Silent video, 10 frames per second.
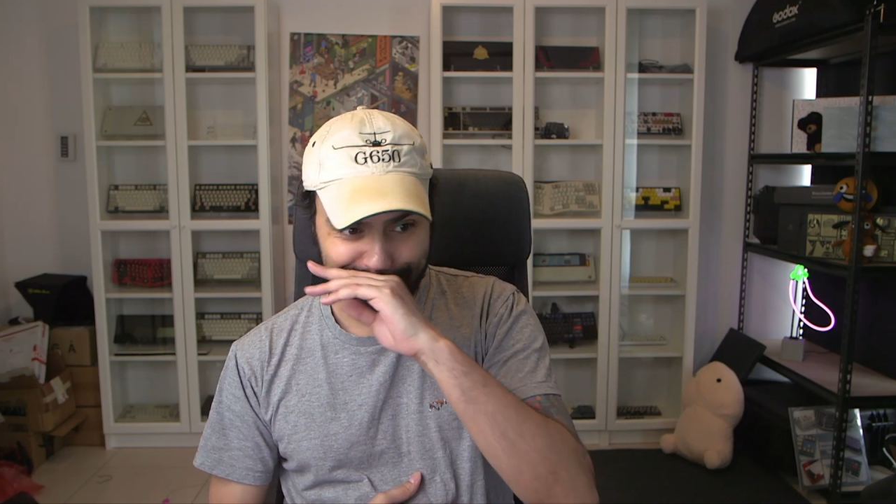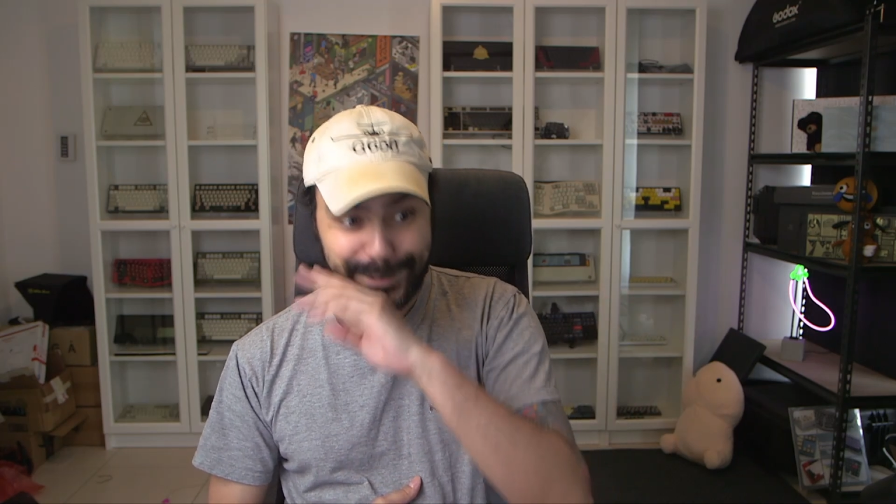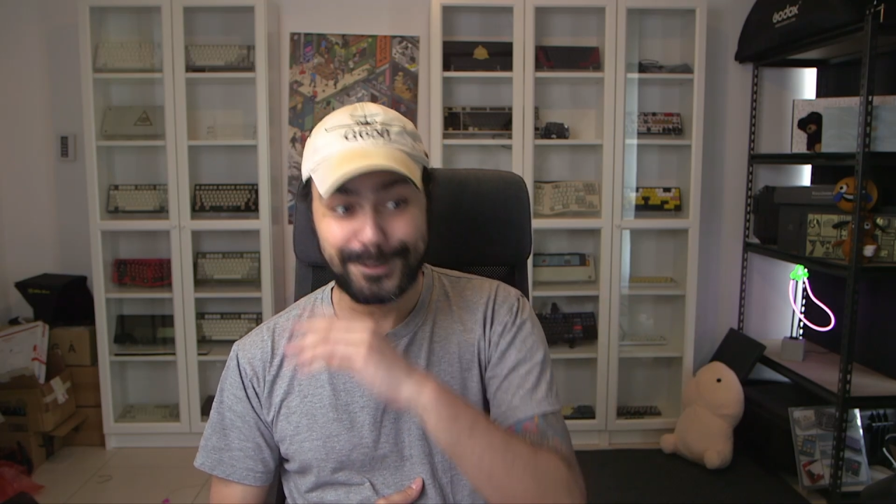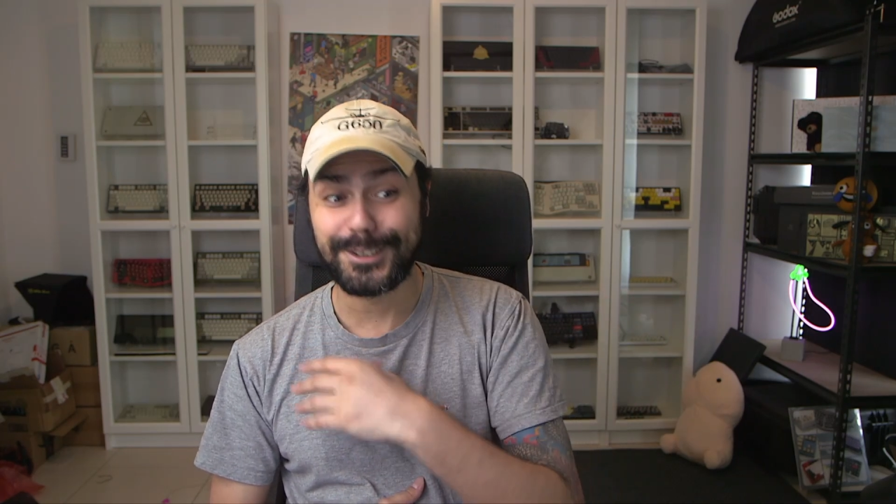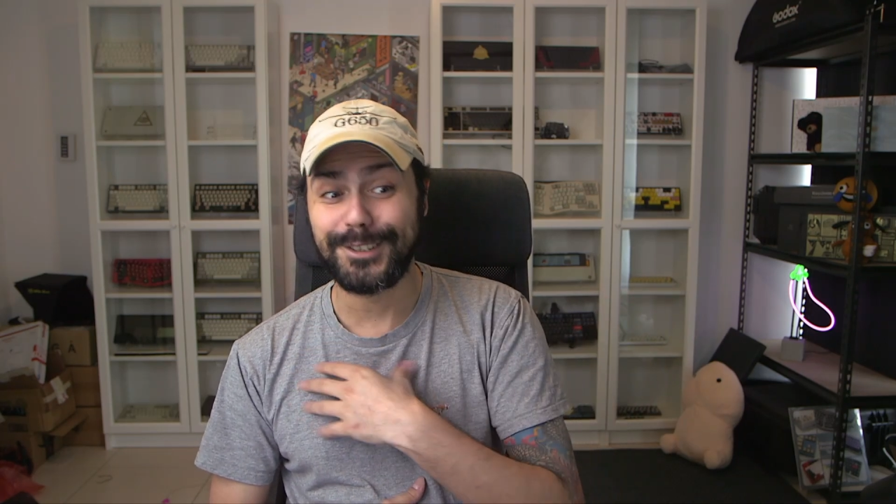
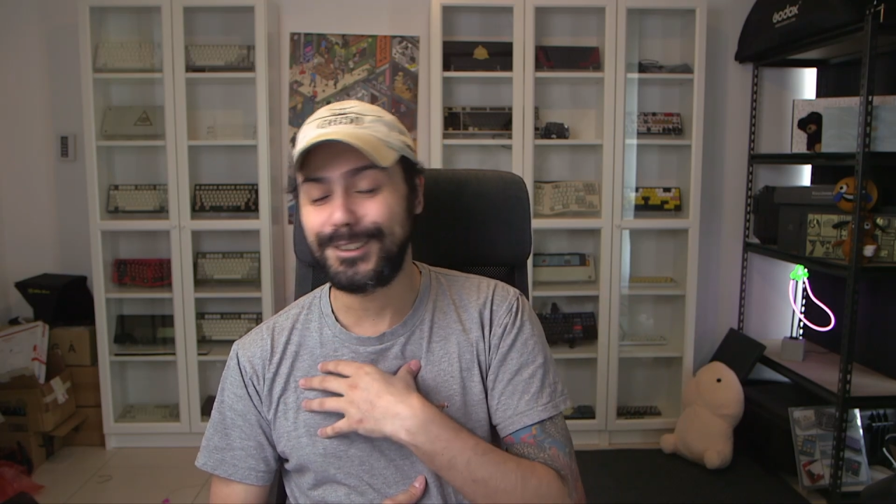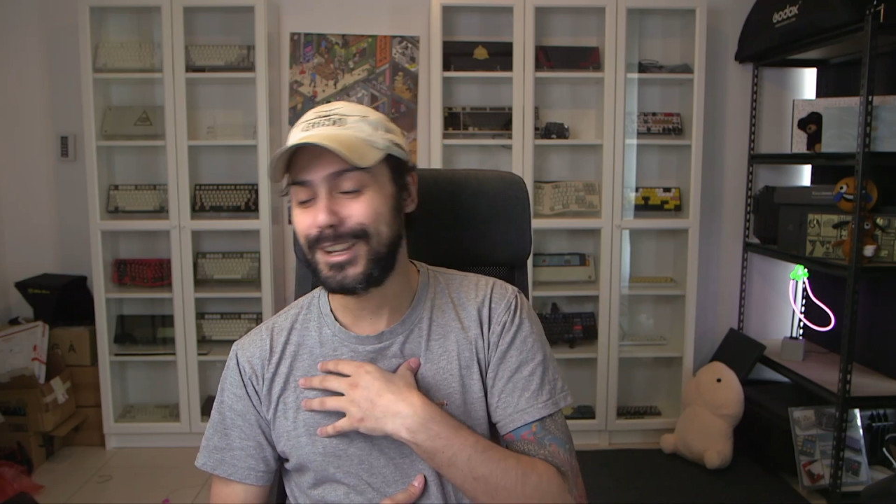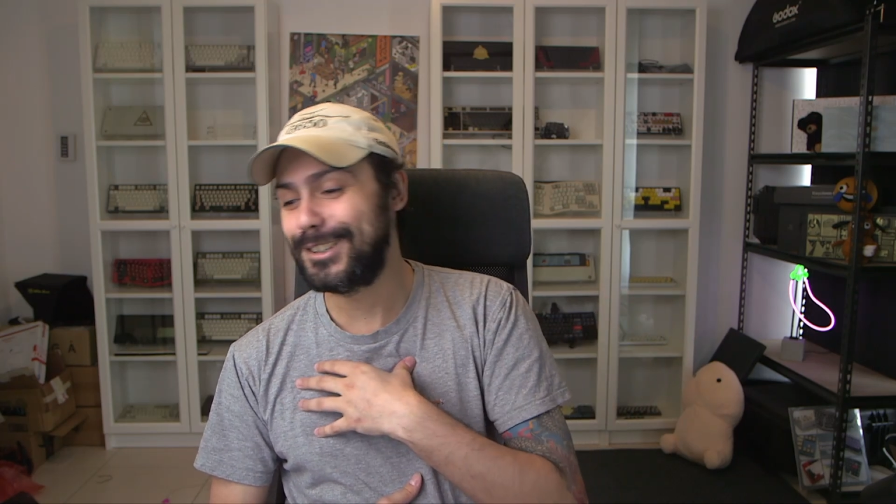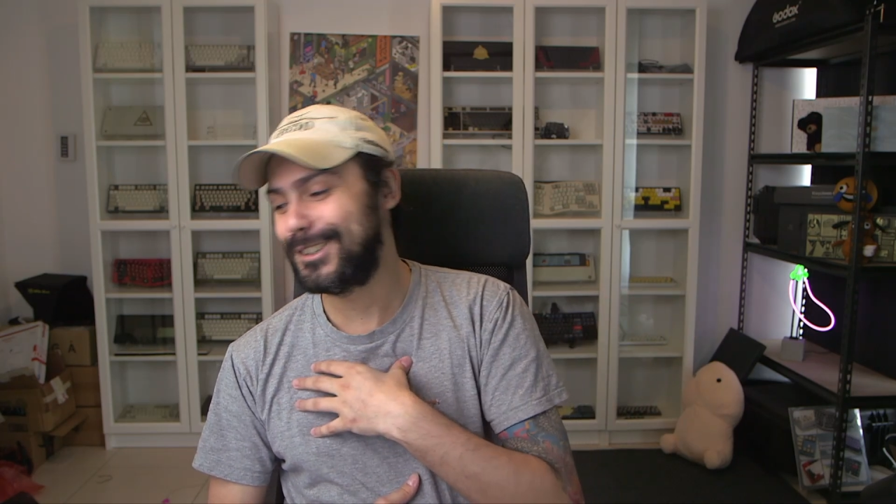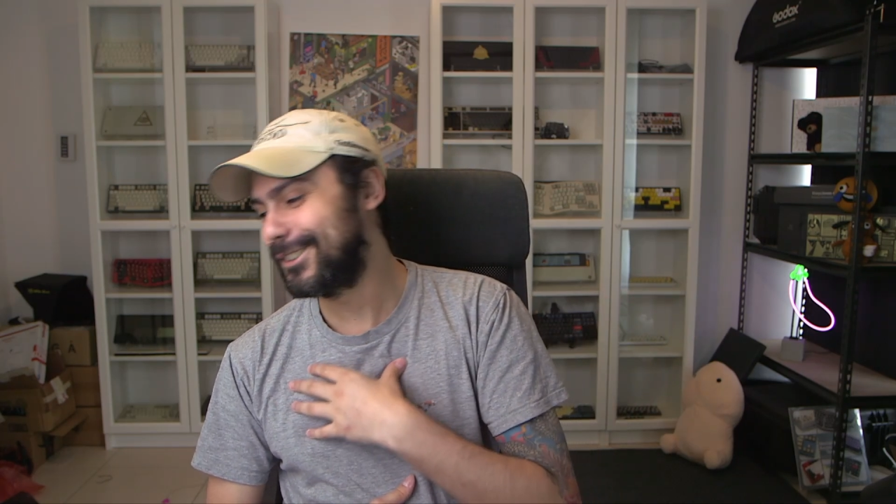It was
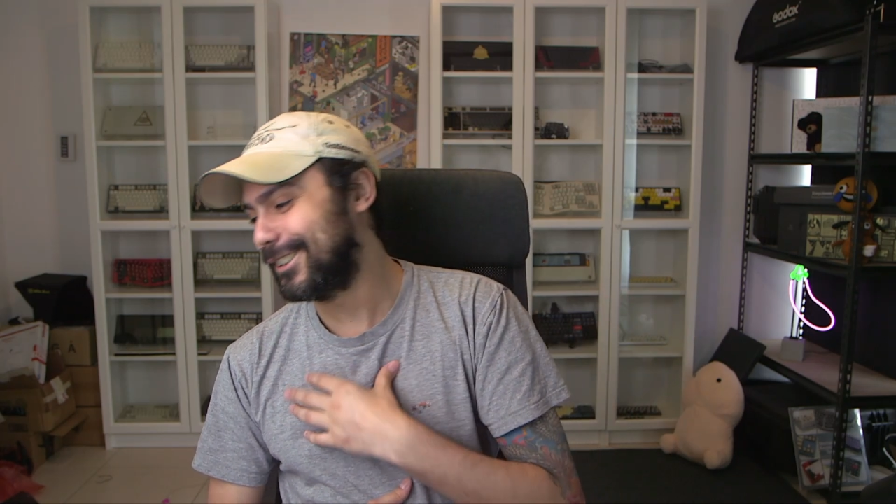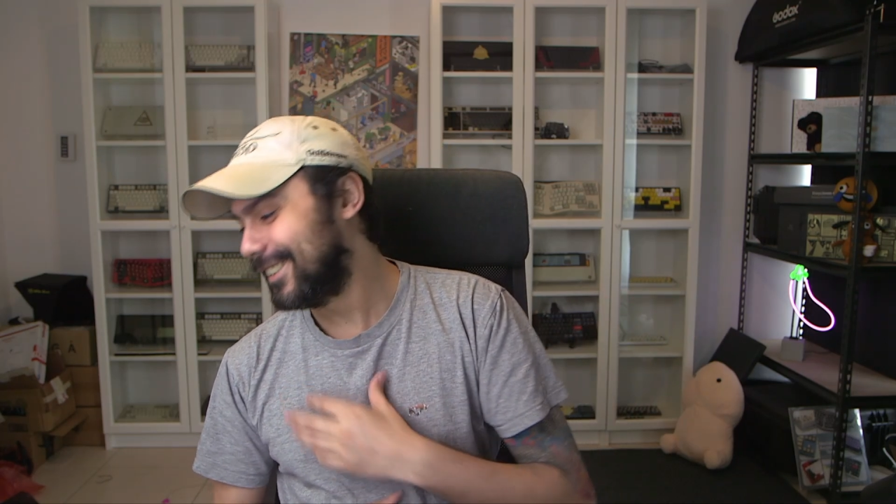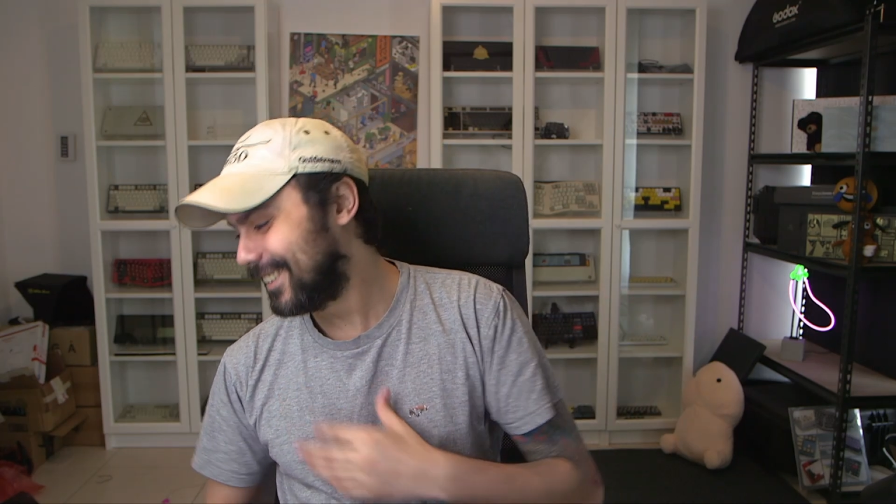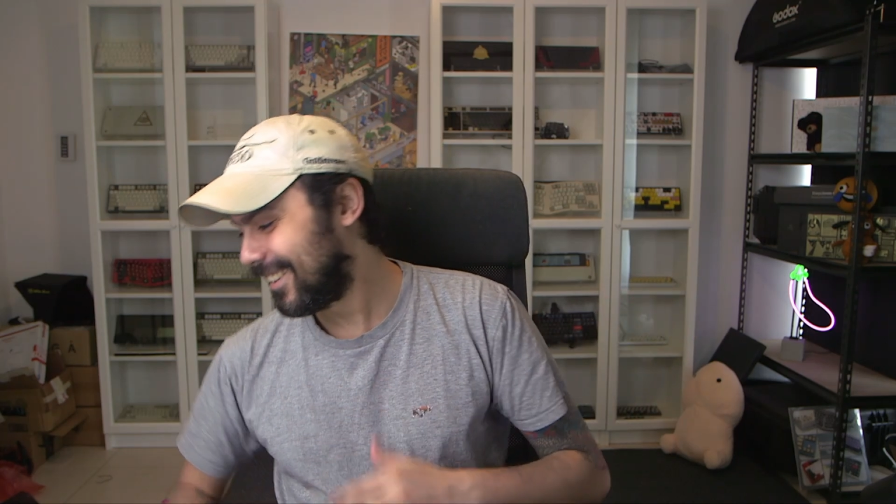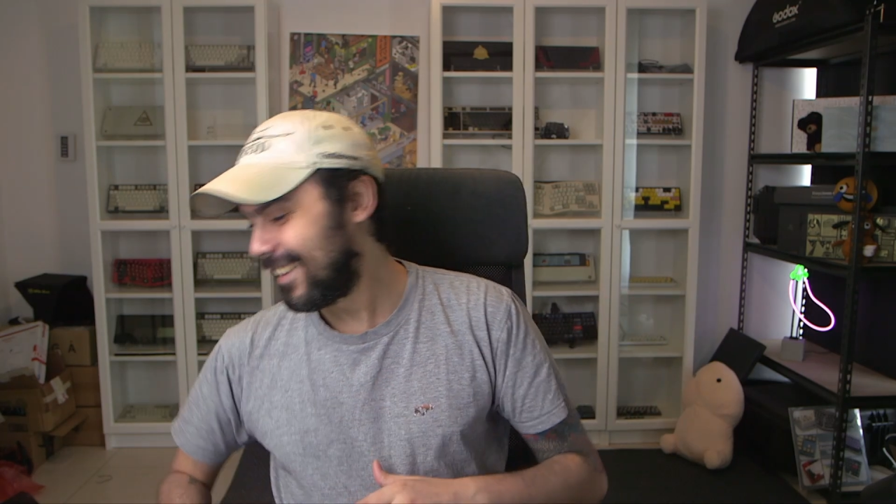instinctual.